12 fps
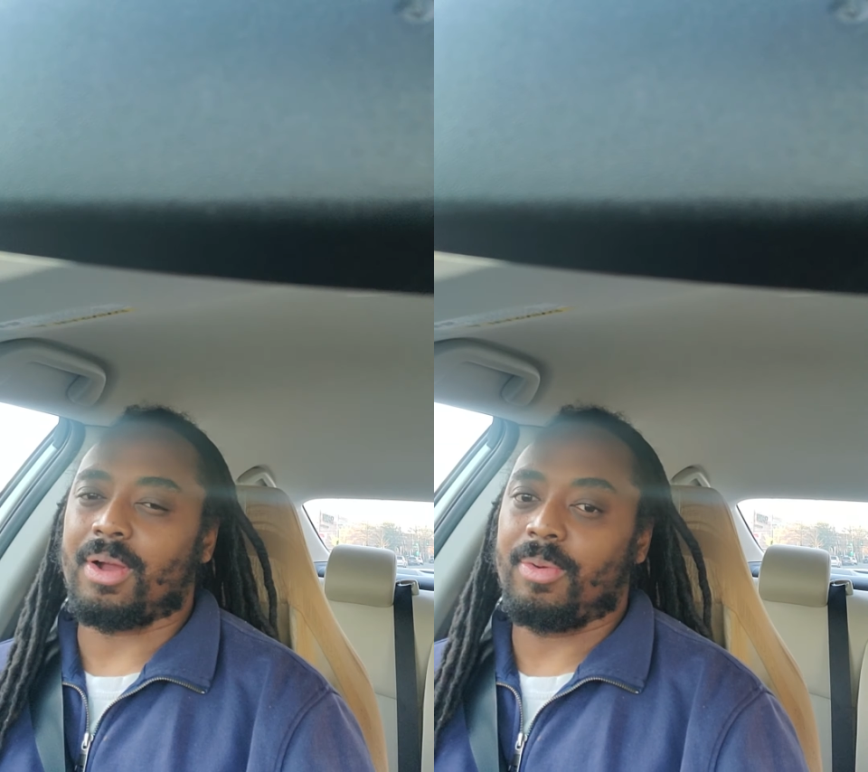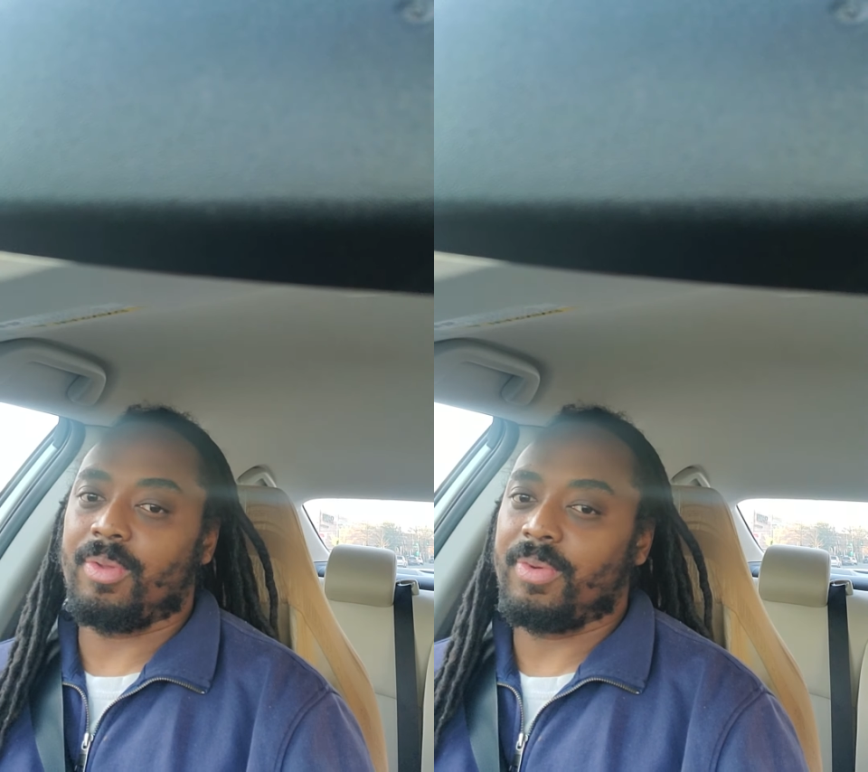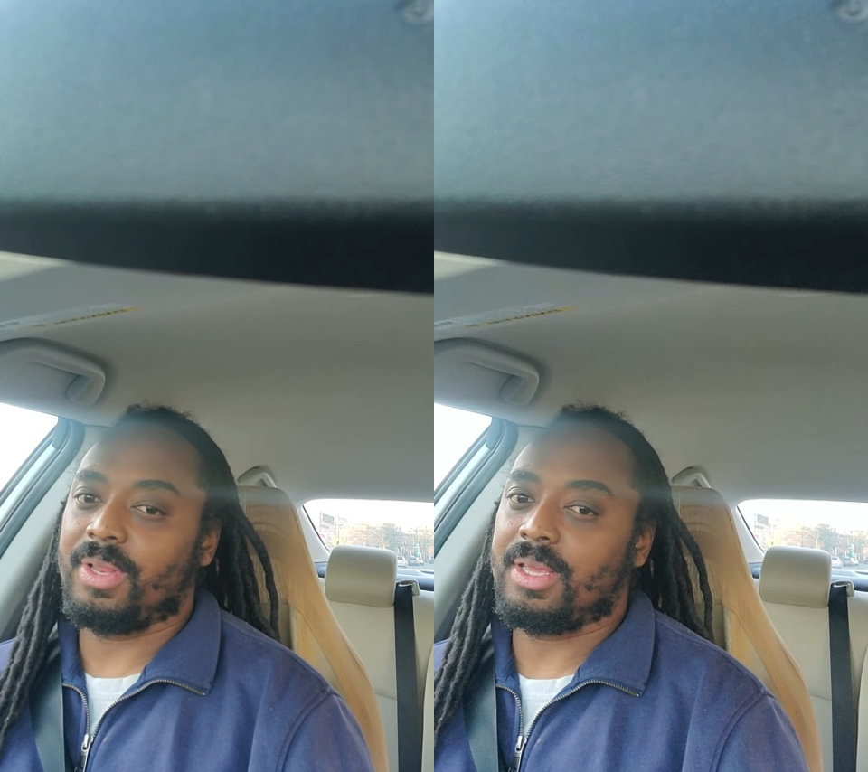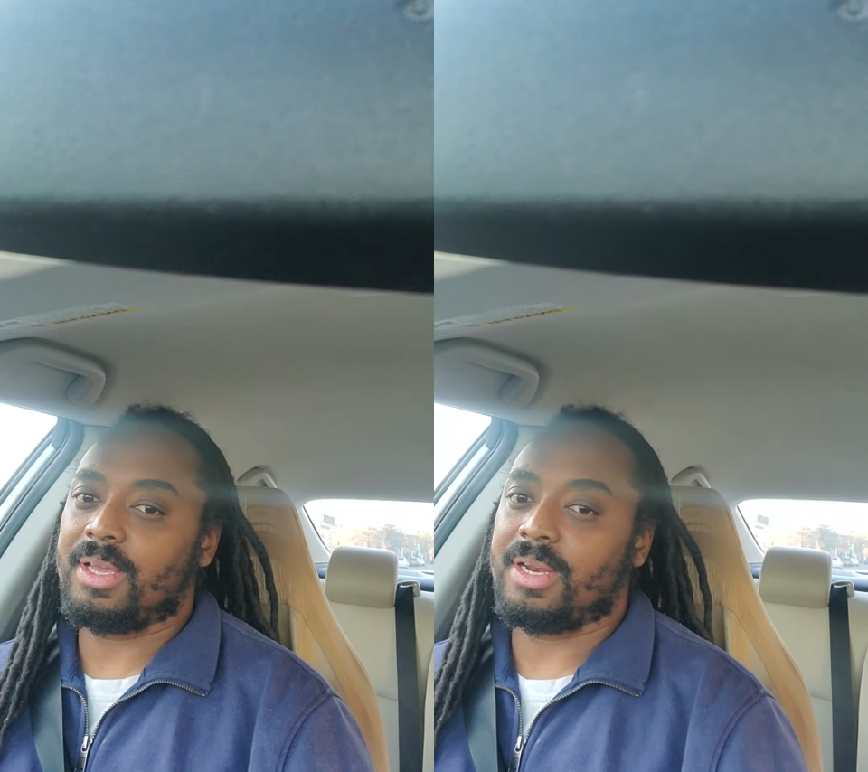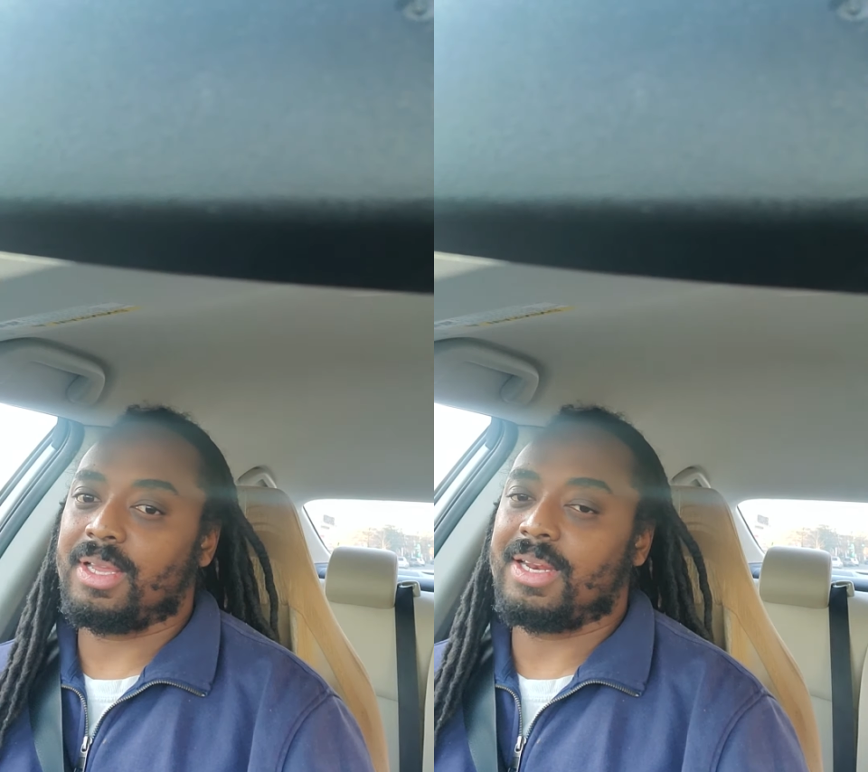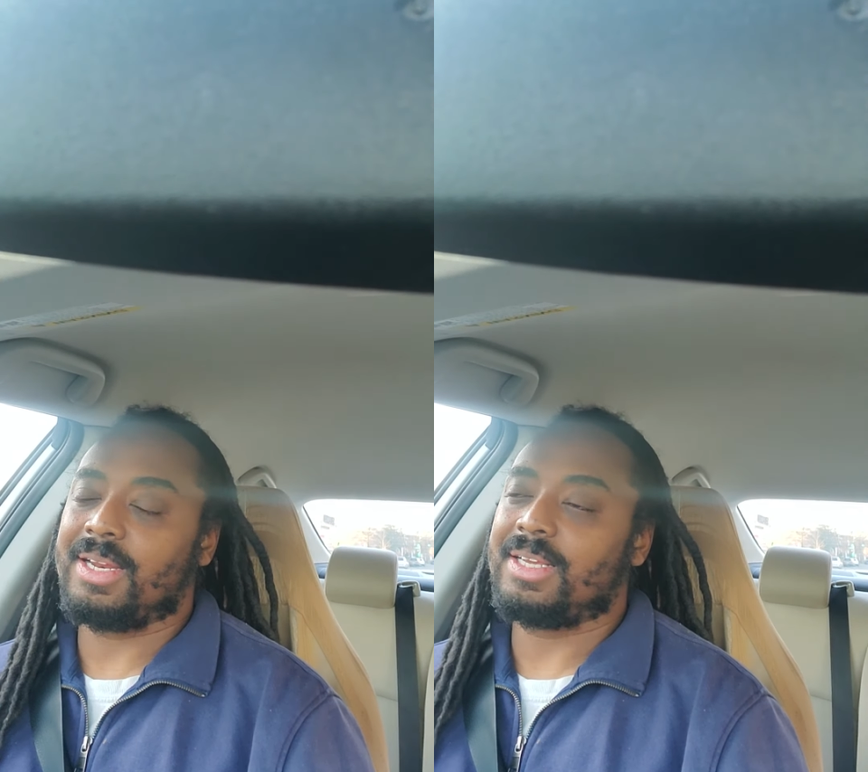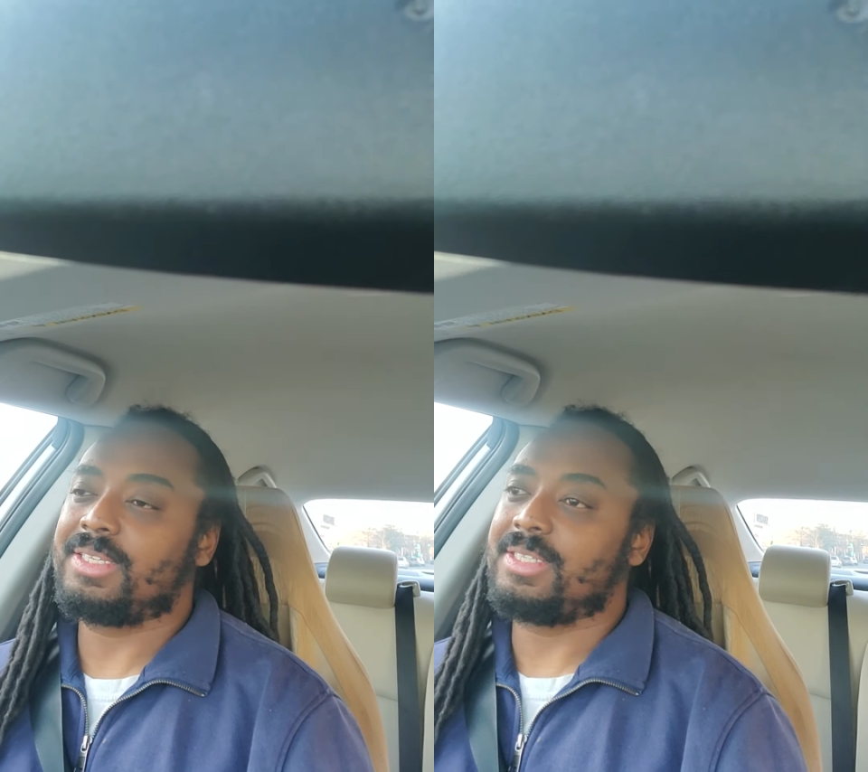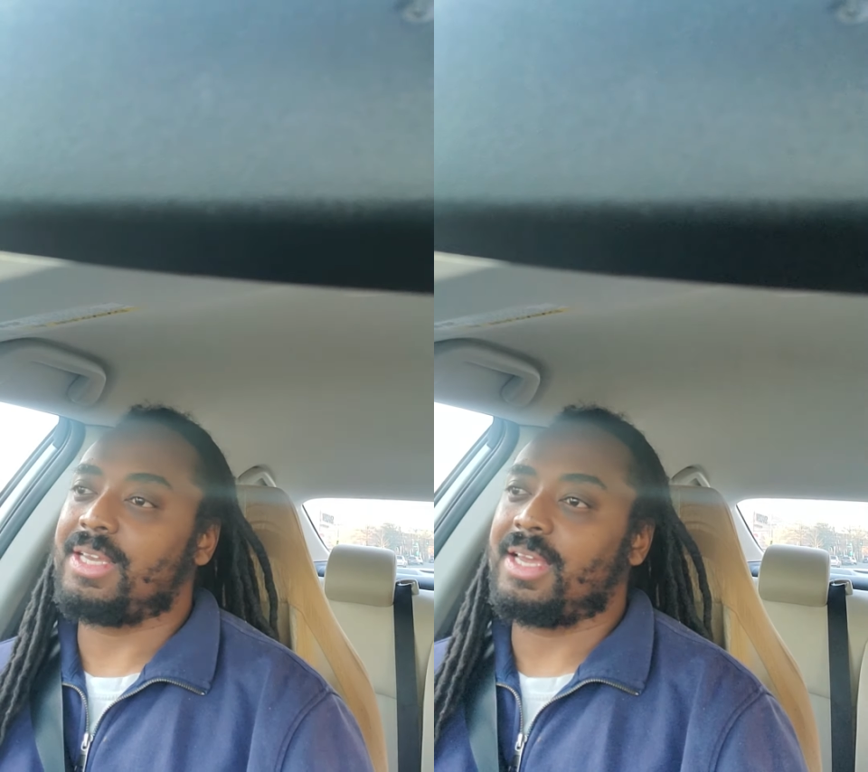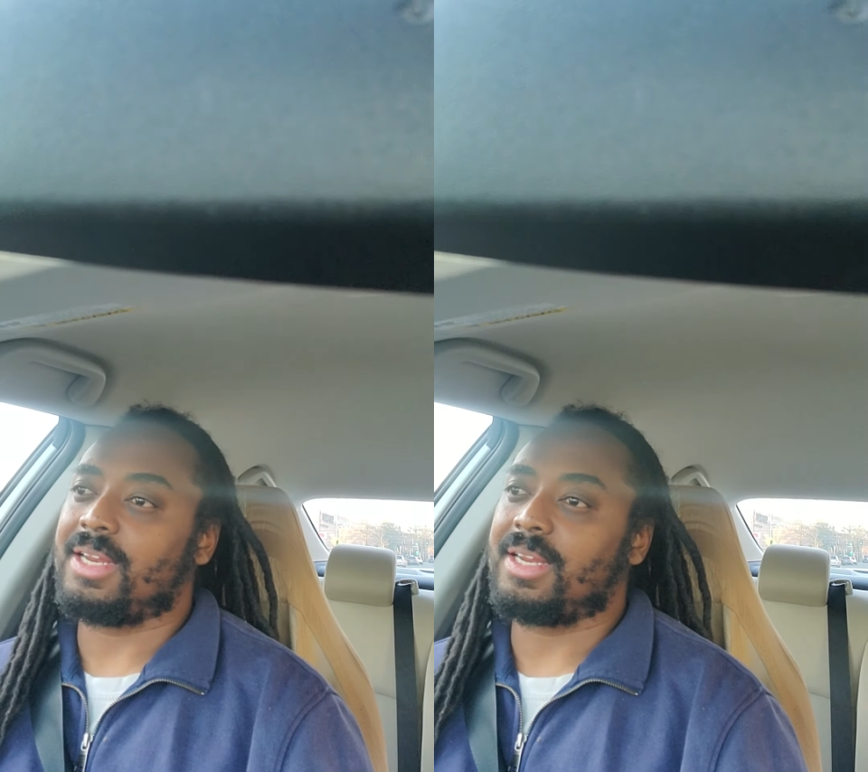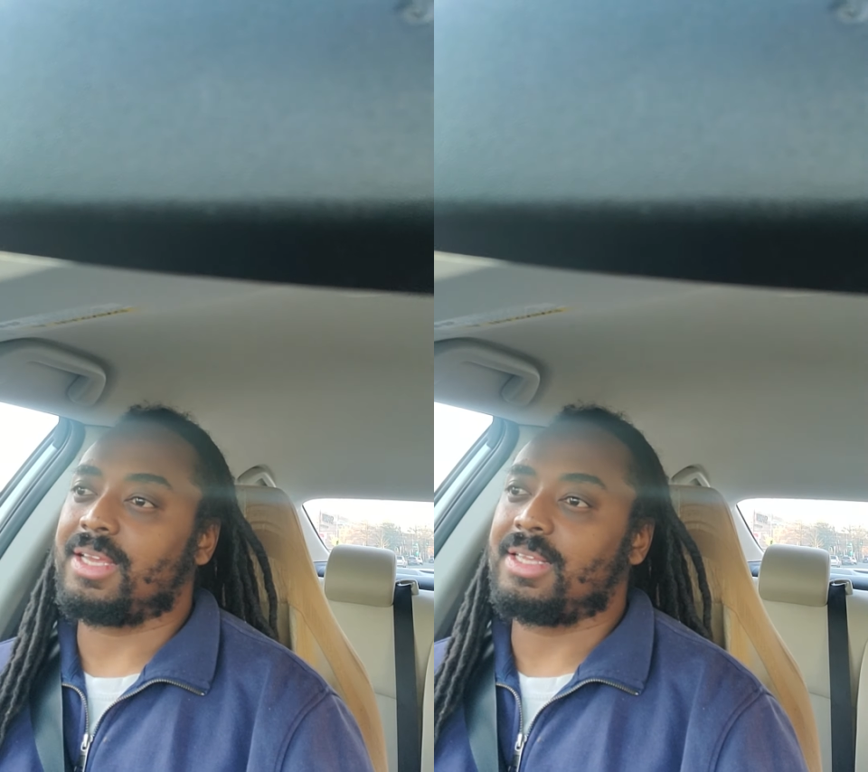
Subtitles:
are we really going to get initiated